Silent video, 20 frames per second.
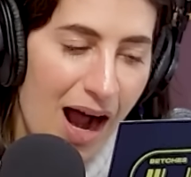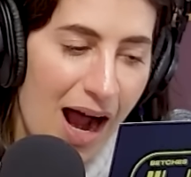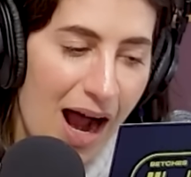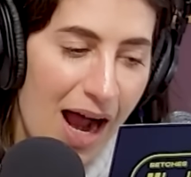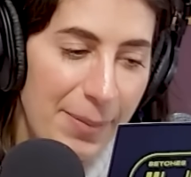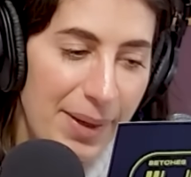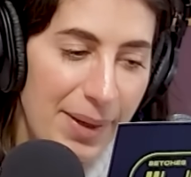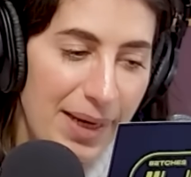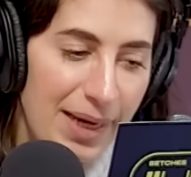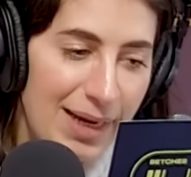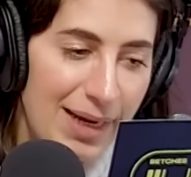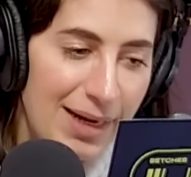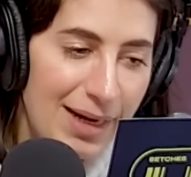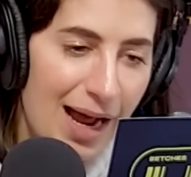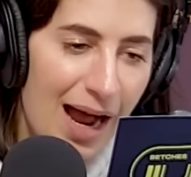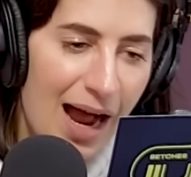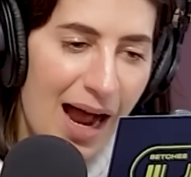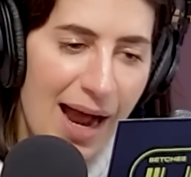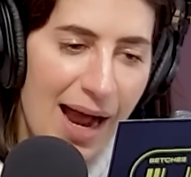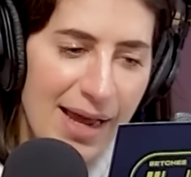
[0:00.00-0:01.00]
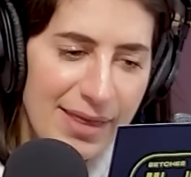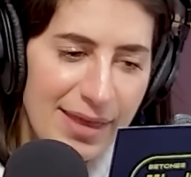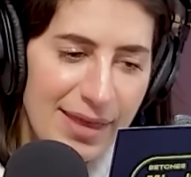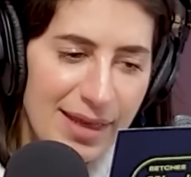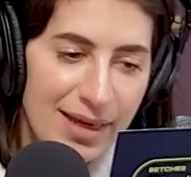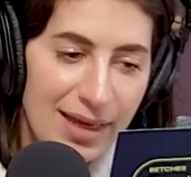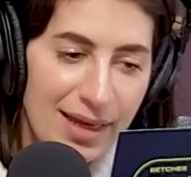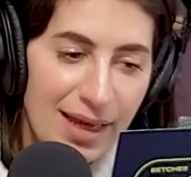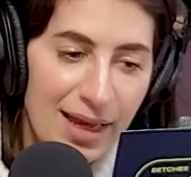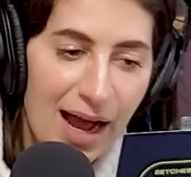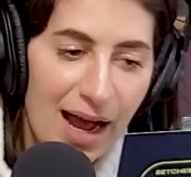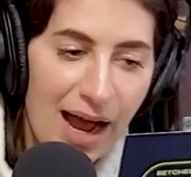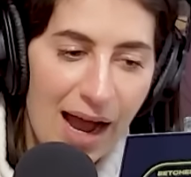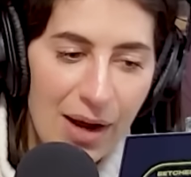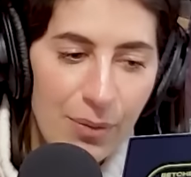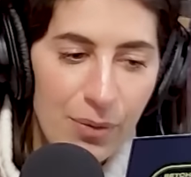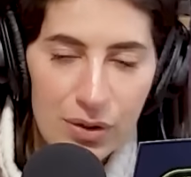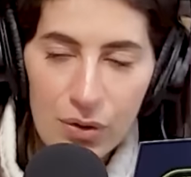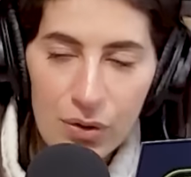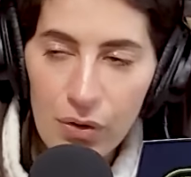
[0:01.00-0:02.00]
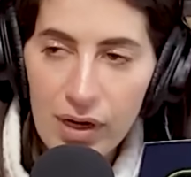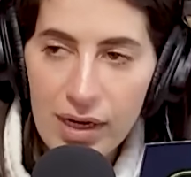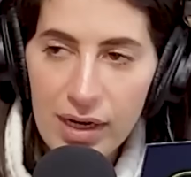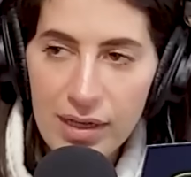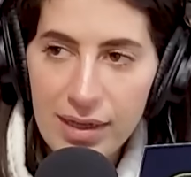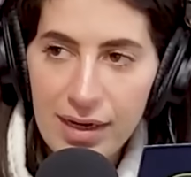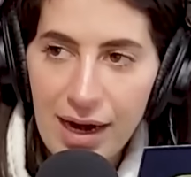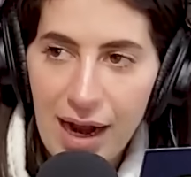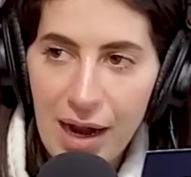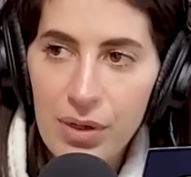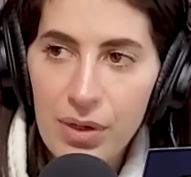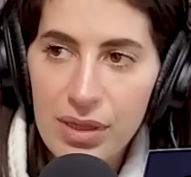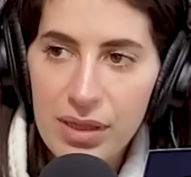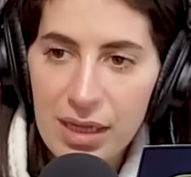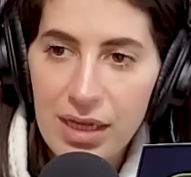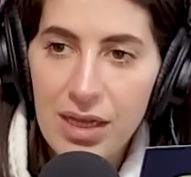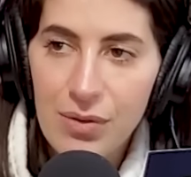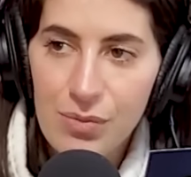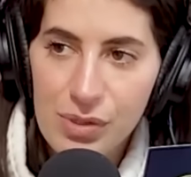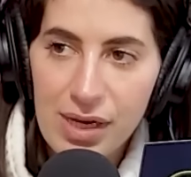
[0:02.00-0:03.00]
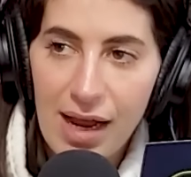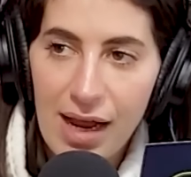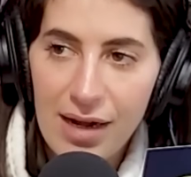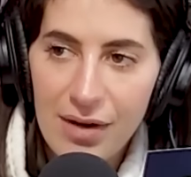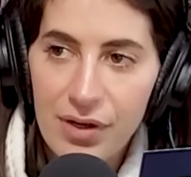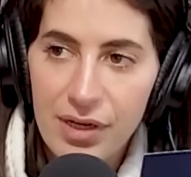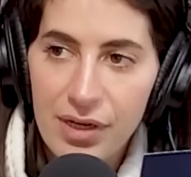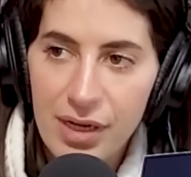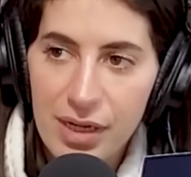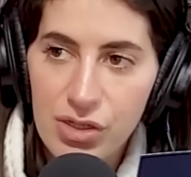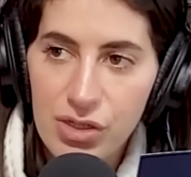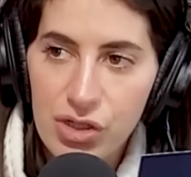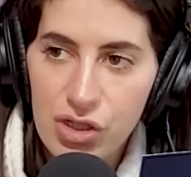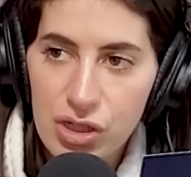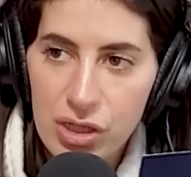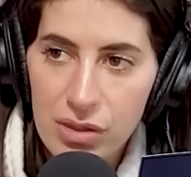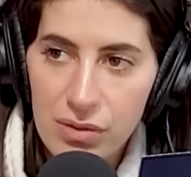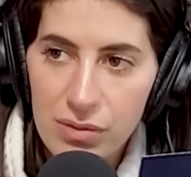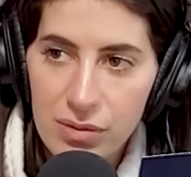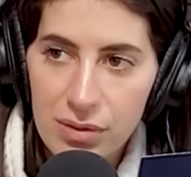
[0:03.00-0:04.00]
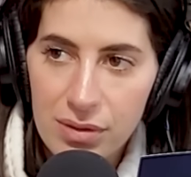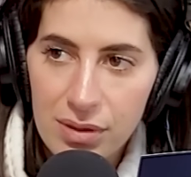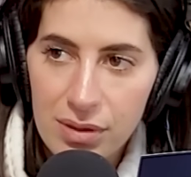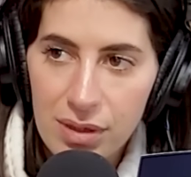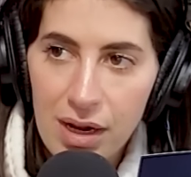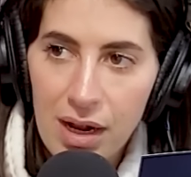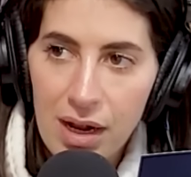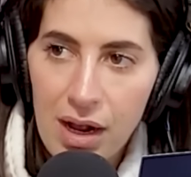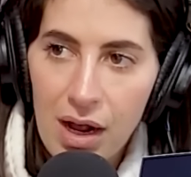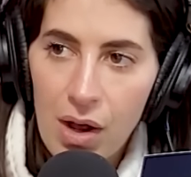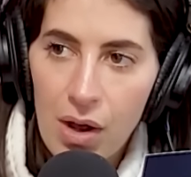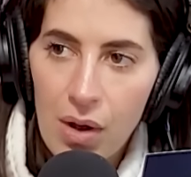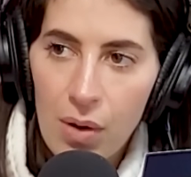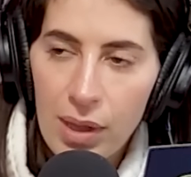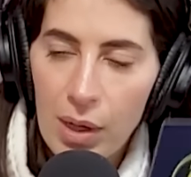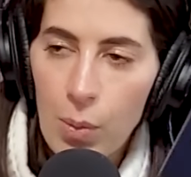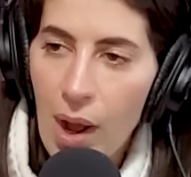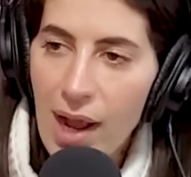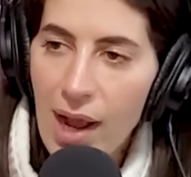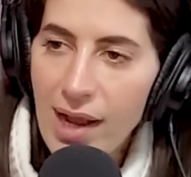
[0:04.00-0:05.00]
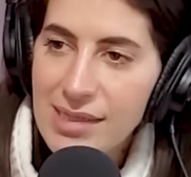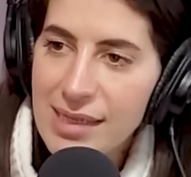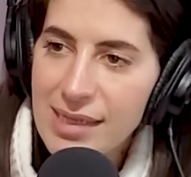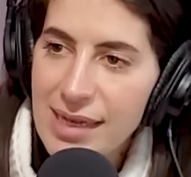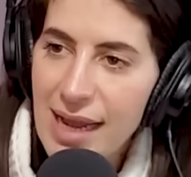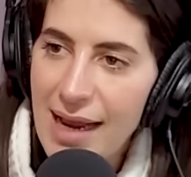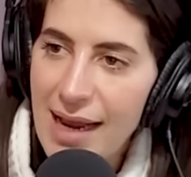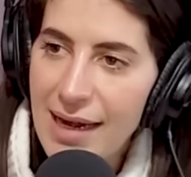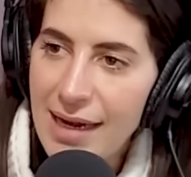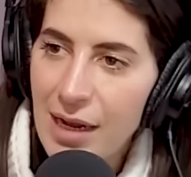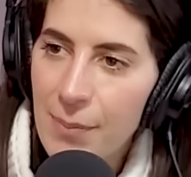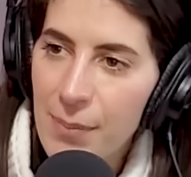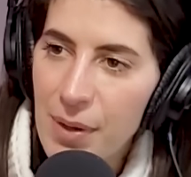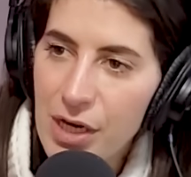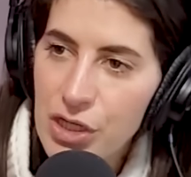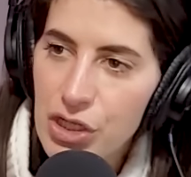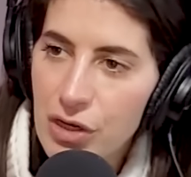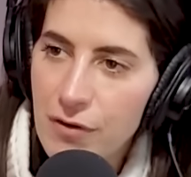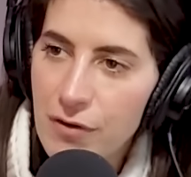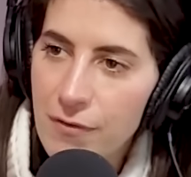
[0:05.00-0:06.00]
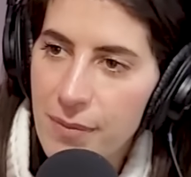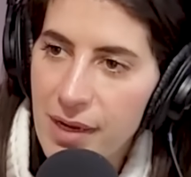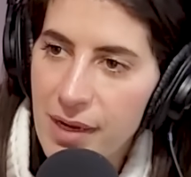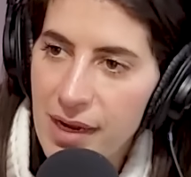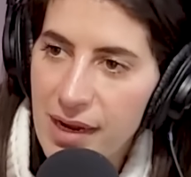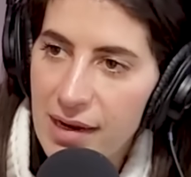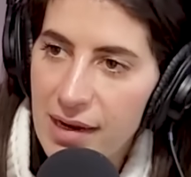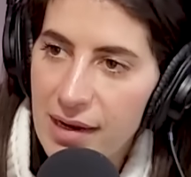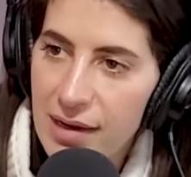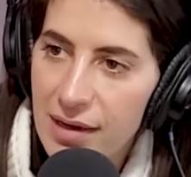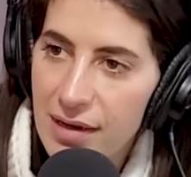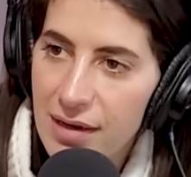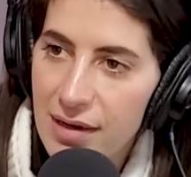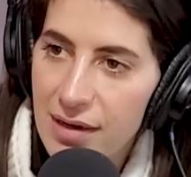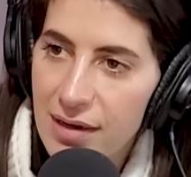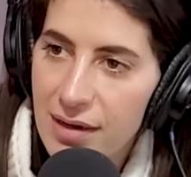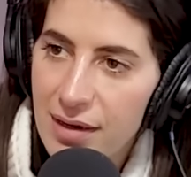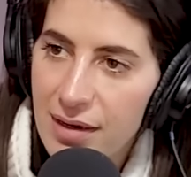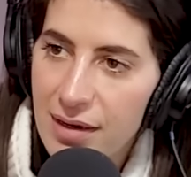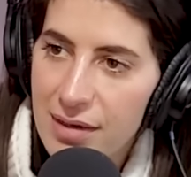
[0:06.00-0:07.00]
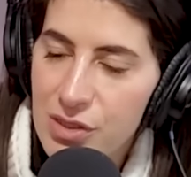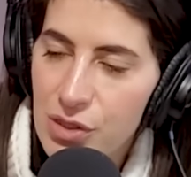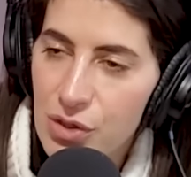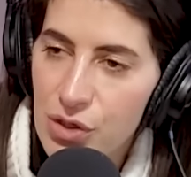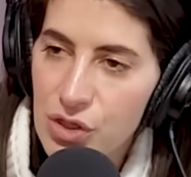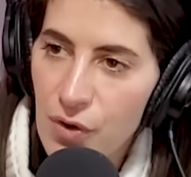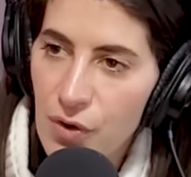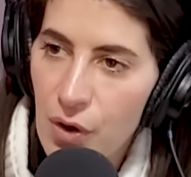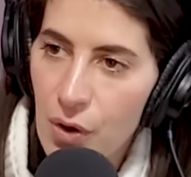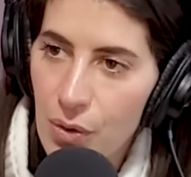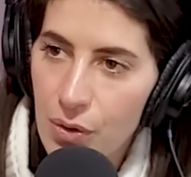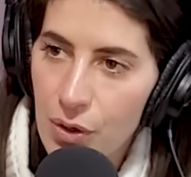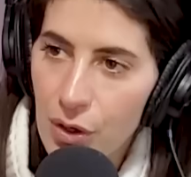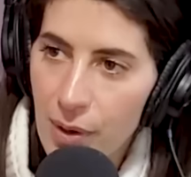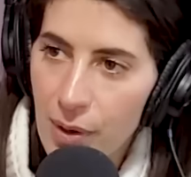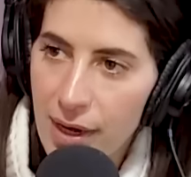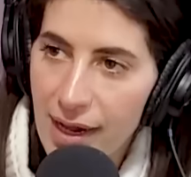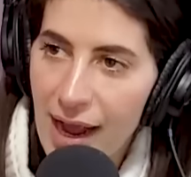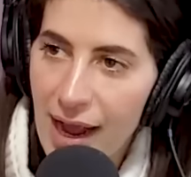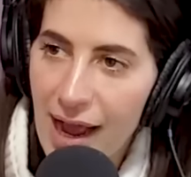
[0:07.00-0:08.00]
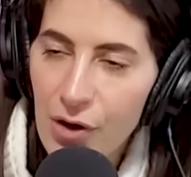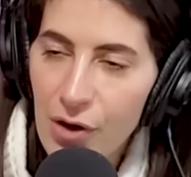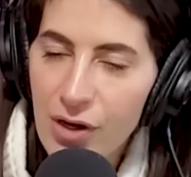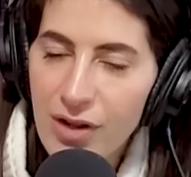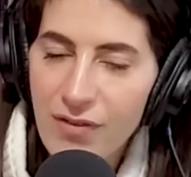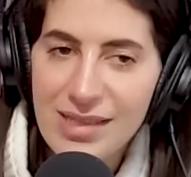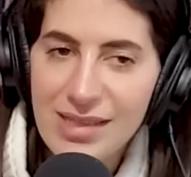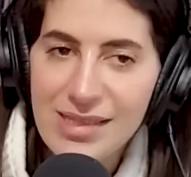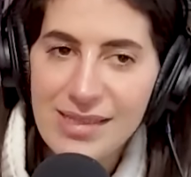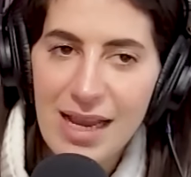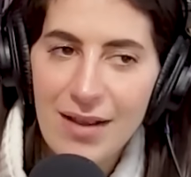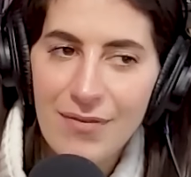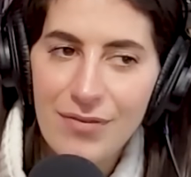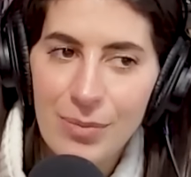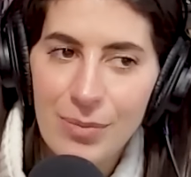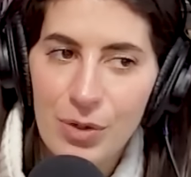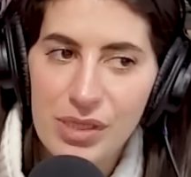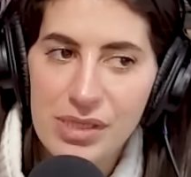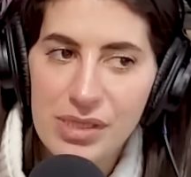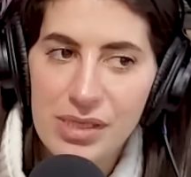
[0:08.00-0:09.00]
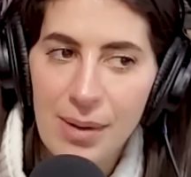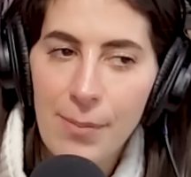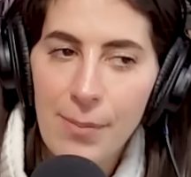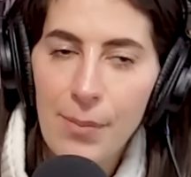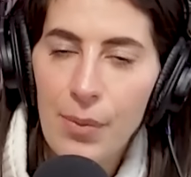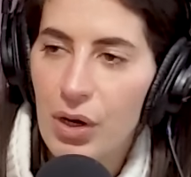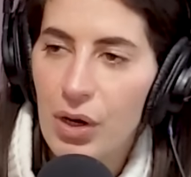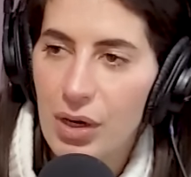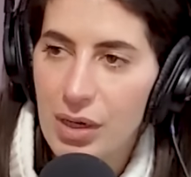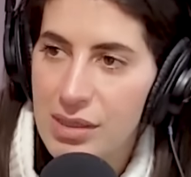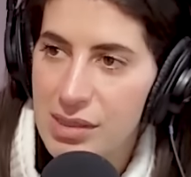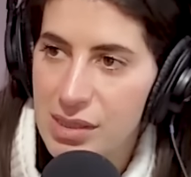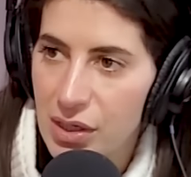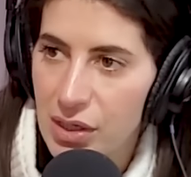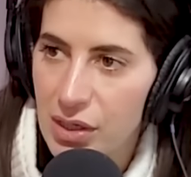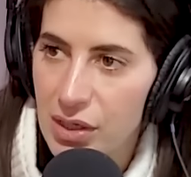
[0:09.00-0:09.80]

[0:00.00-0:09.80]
I mean, I think yeah, I would agree that I would think he was kind of unhinged too. Like, why is he adding a picture of me to his phone? I, I don't even save someone's number until